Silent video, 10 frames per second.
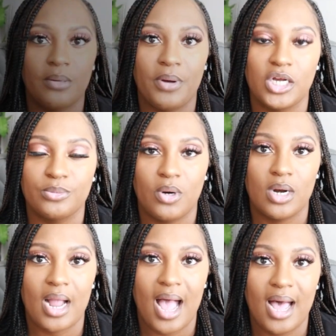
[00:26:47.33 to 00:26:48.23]
on
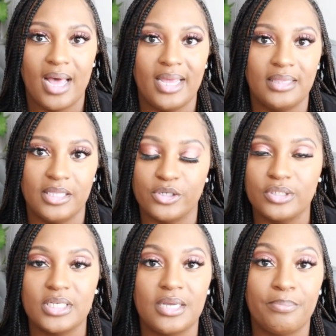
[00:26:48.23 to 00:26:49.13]
Poshmark, I
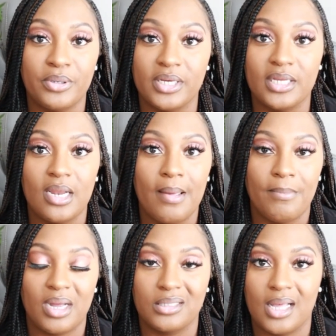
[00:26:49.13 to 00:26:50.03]
literally put
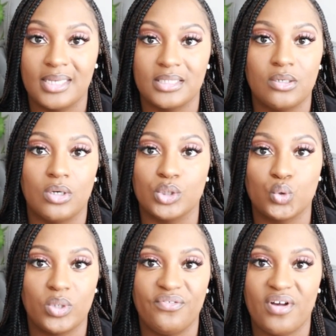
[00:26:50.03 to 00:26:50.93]
my closet on
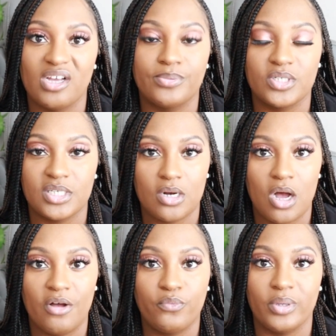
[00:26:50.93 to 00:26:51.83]
25%
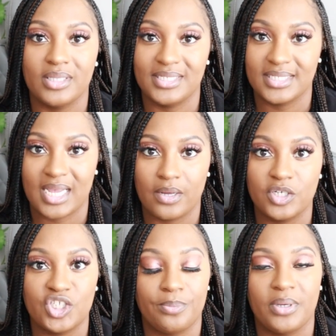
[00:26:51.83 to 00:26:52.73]
off with
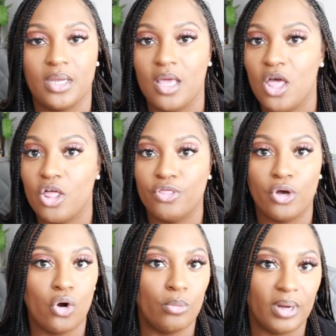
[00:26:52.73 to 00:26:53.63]
discounted shipping the
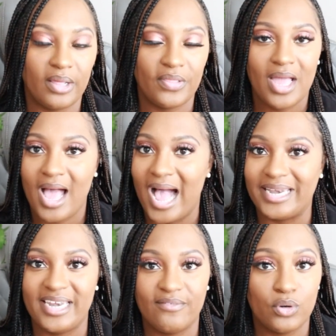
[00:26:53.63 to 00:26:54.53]
whole month. I
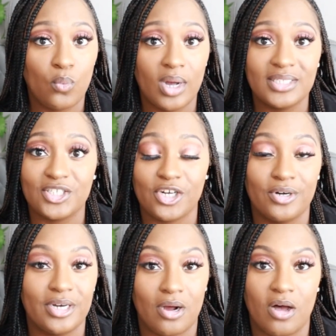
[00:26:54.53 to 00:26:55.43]
never once
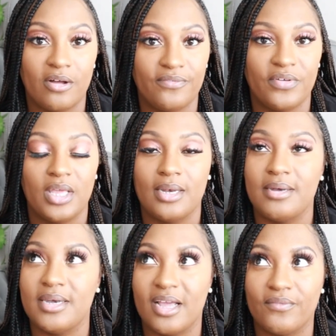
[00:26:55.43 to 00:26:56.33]
turned it off.
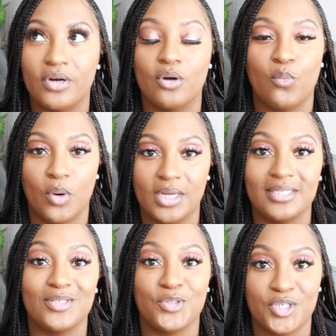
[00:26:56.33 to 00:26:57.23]
Never
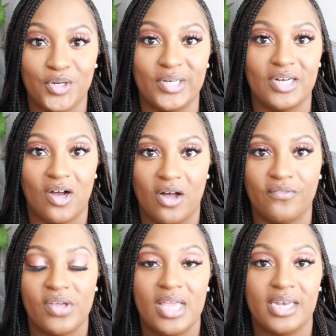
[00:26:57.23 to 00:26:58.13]
once turned it
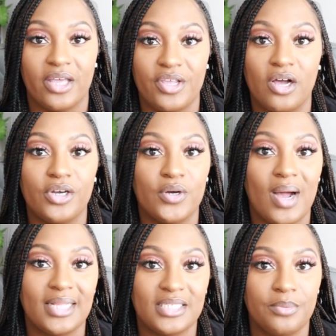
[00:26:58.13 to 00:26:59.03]
off. Now y'all know
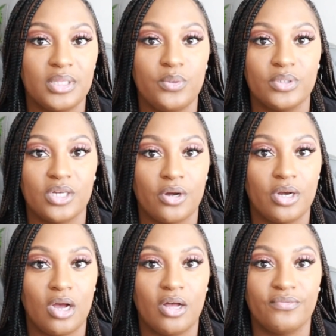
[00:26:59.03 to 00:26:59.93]
I typically would turn it
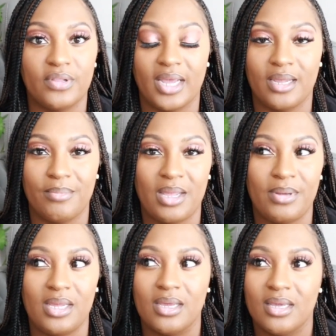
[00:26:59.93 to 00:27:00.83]
off, like
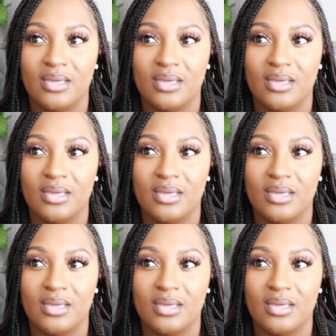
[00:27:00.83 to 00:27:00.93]
maybe